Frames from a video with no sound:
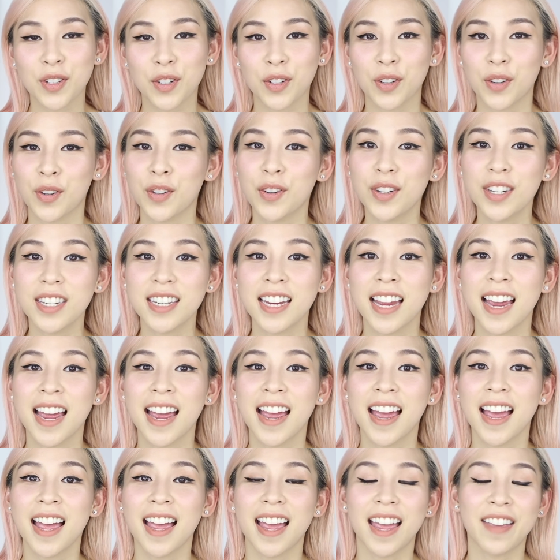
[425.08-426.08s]
tuned.
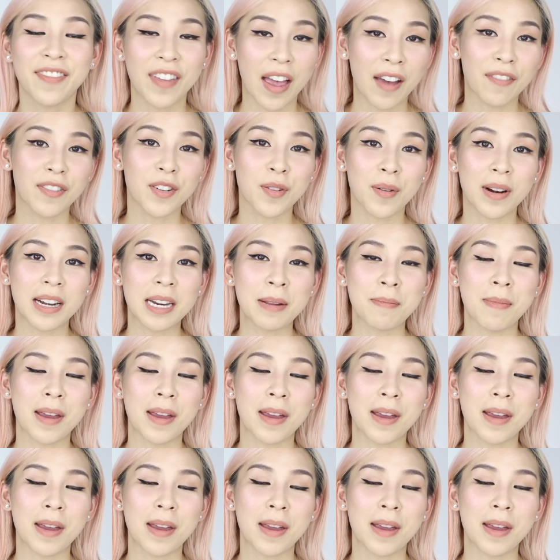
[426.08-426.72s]
If you haven't already,